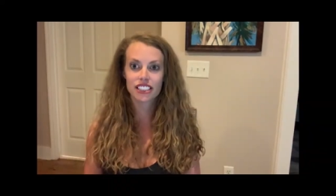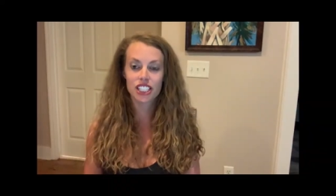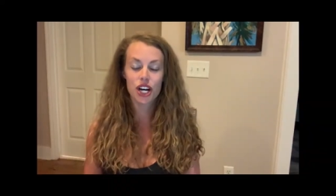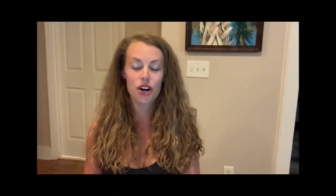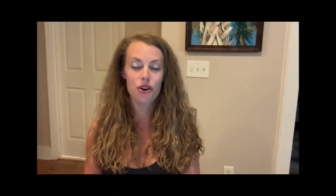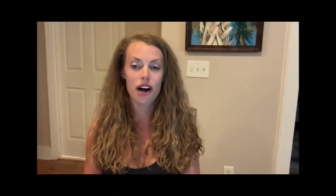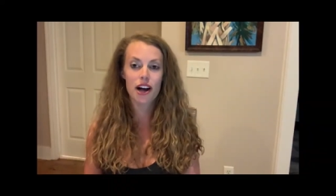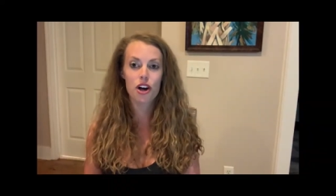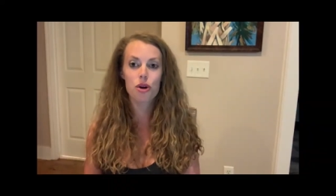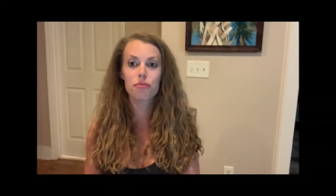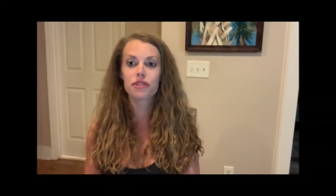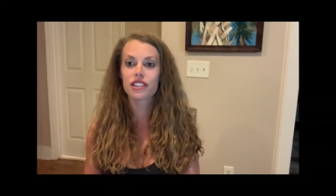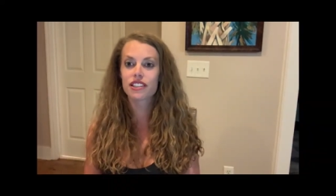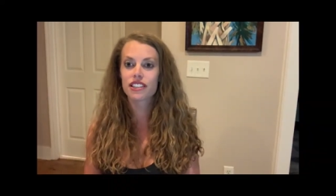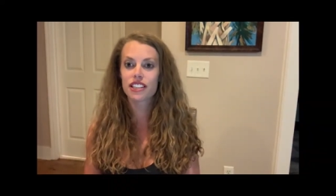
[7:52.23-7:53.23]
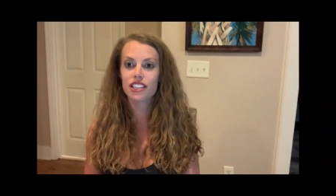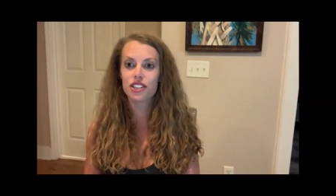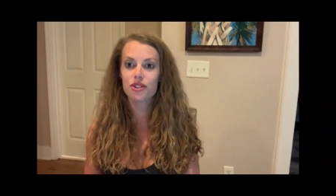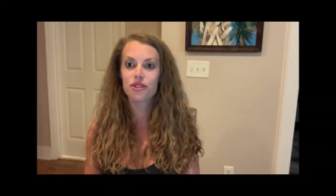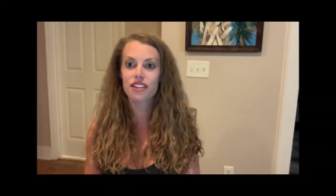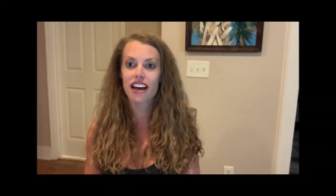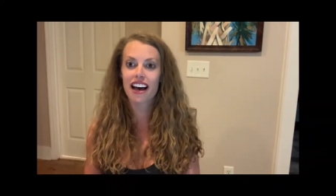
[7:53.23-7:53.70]
So I hope to see
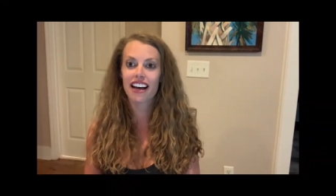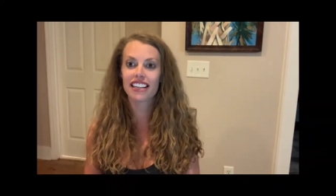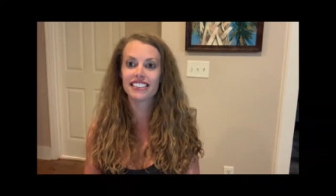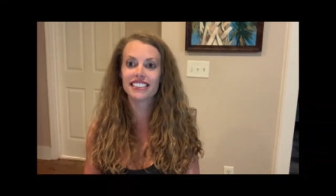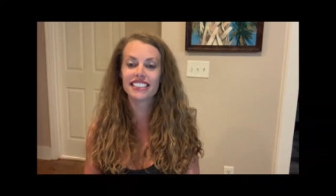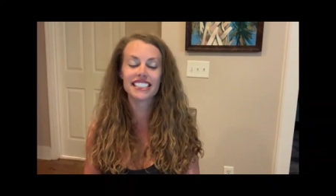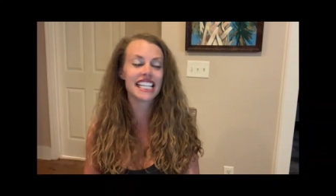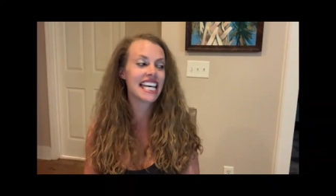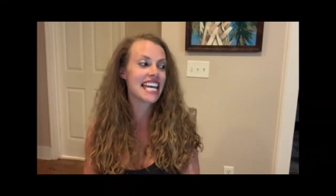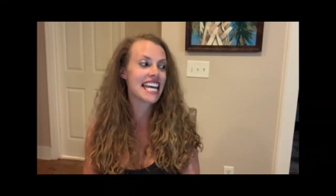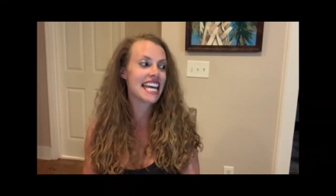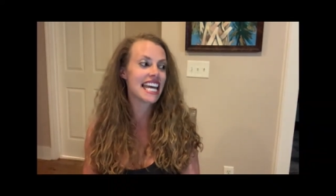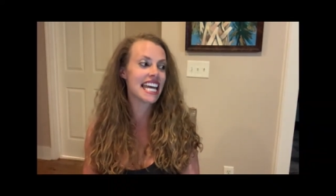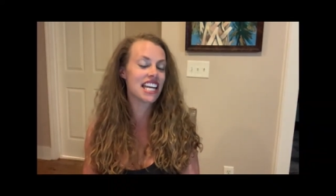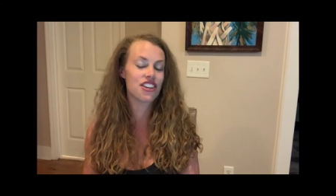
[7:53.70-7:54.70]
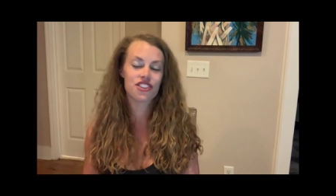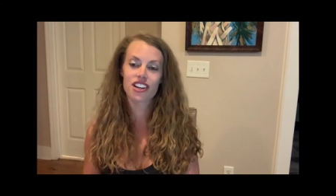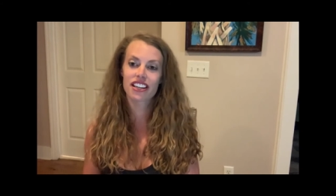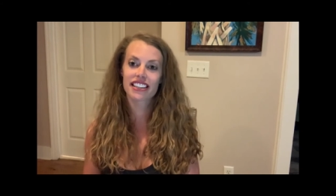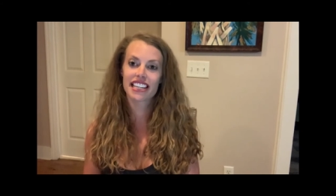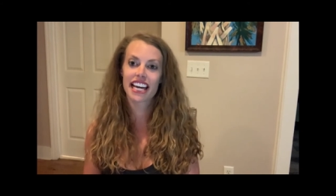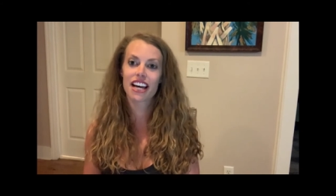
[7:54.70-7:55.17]
you guys in
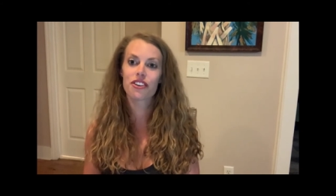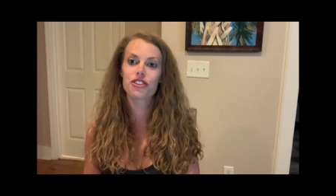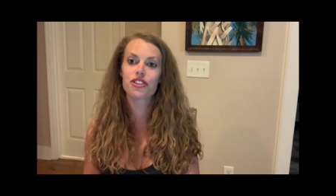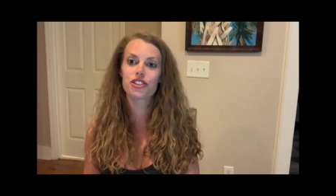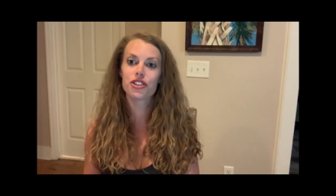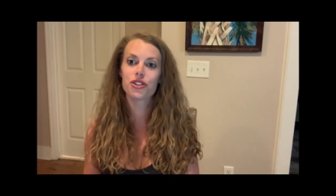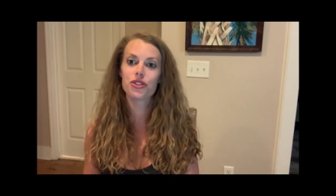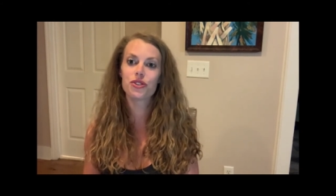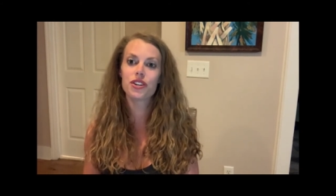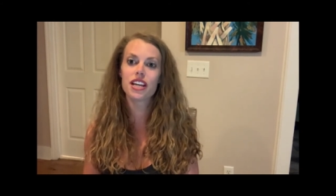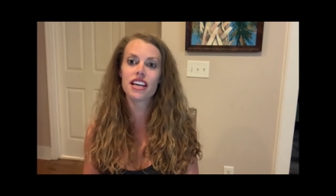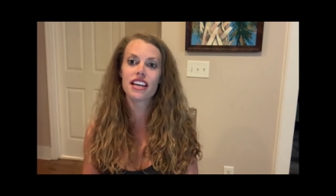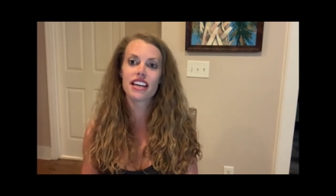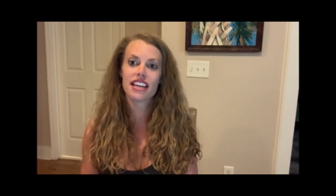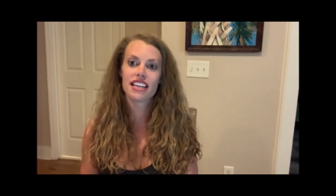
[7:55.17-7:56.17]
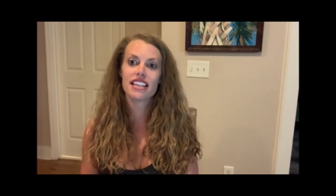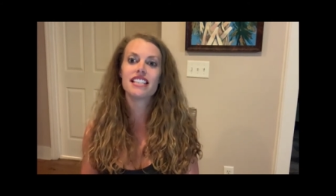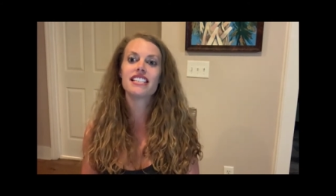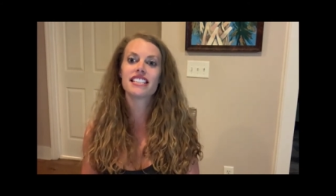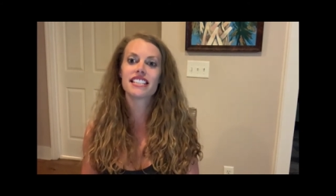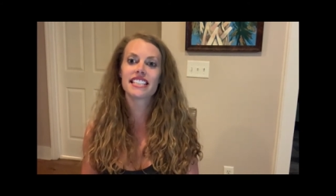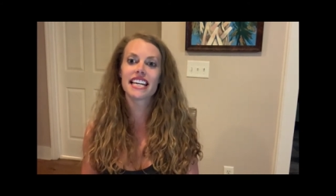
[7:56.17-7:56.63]
Chucktown soon.
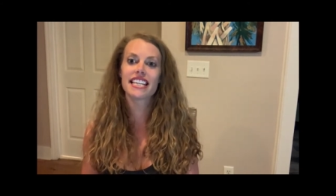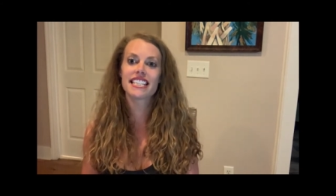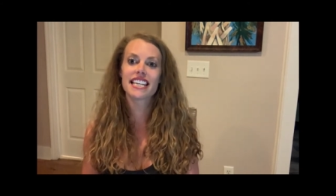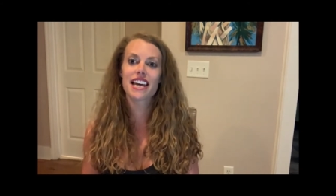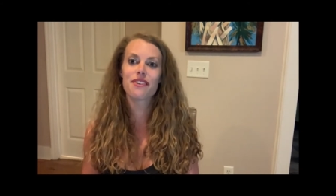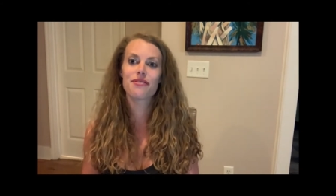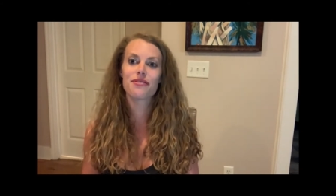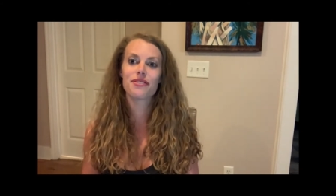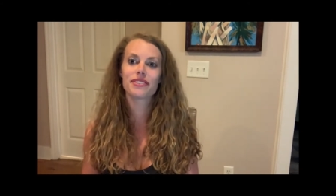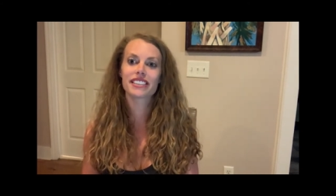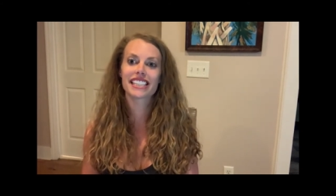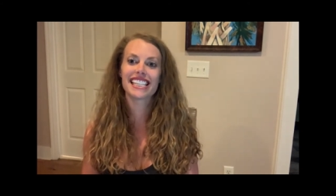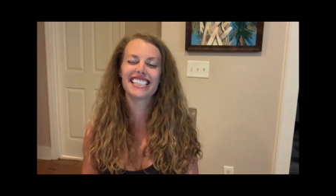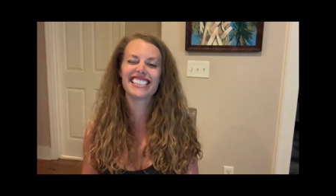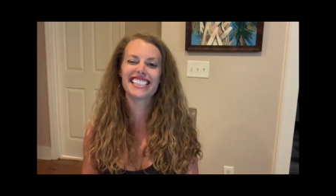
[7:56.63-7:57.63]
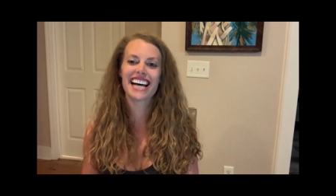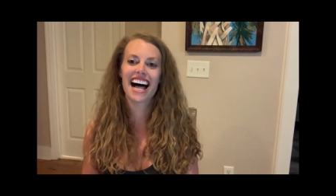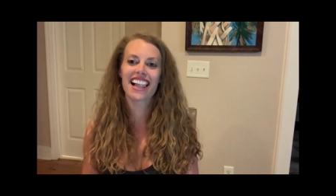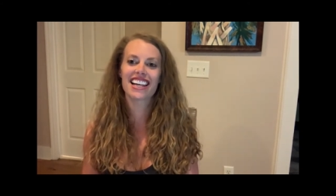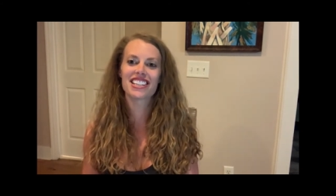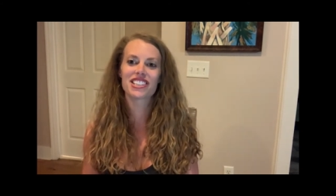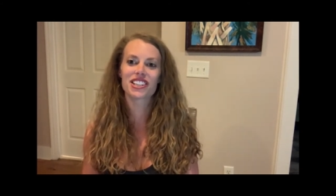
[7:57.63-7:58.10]
Stay safe,
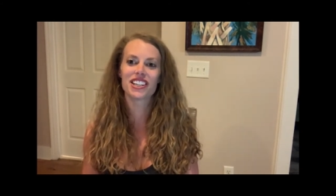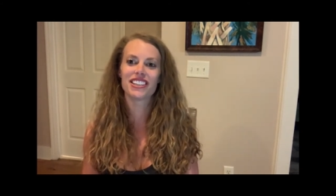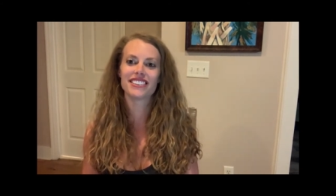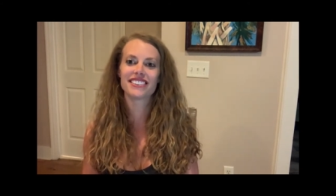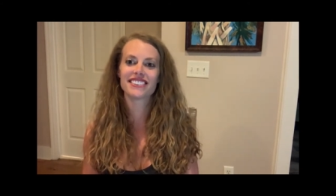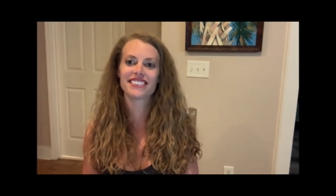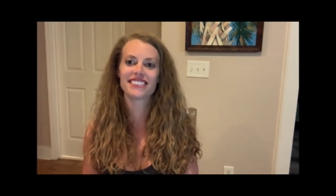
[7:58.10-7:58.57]
holla at your girl.